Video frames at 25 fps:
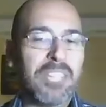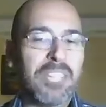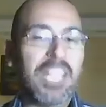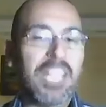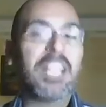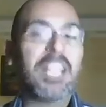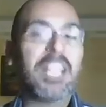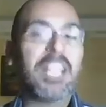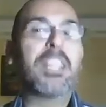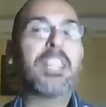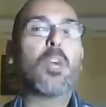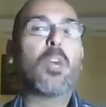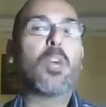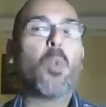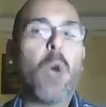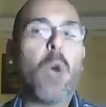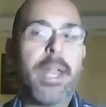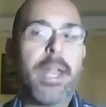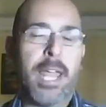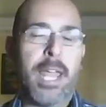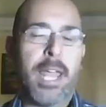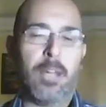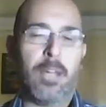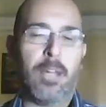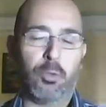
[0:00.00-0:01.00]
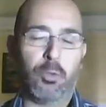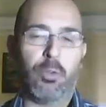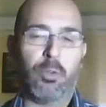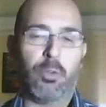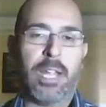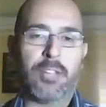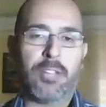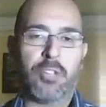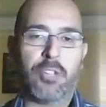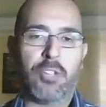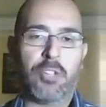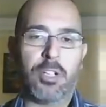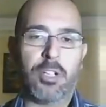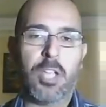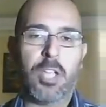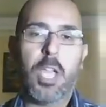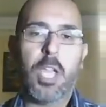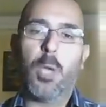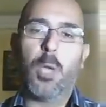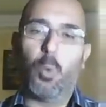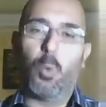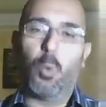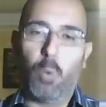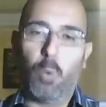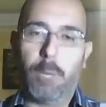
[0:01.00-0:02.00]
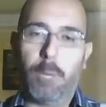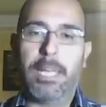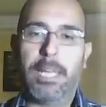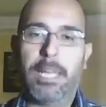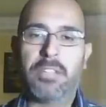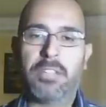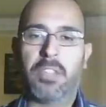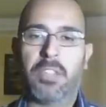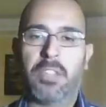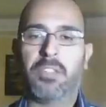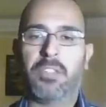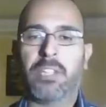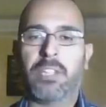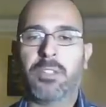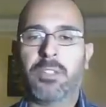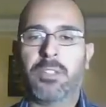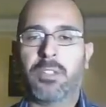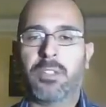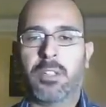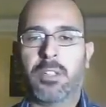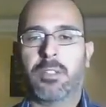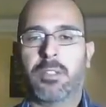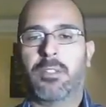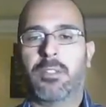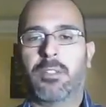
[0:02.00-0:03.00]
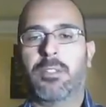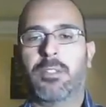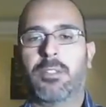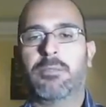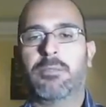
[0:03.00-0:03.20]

particularly the White House reaction, will be to this incident.